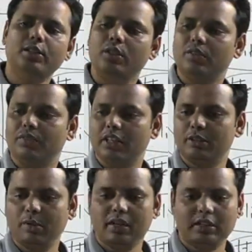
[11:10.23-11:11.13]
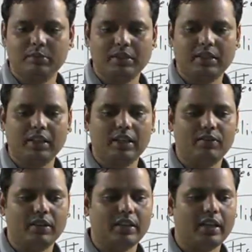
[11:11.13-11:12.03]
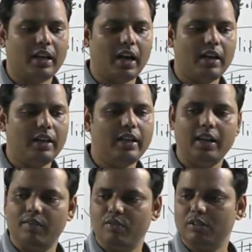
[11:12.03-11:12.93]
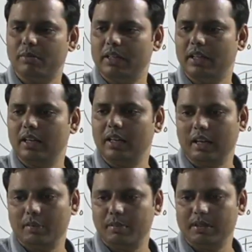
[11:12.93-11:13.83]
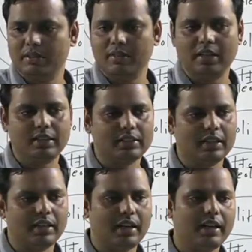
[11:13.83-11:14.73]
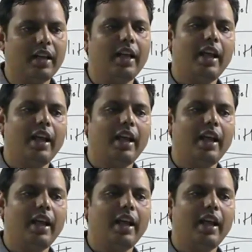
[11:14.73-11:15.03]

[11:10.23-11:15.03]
So the first part is basically where they are highly influenced by the Harappan civilization, right?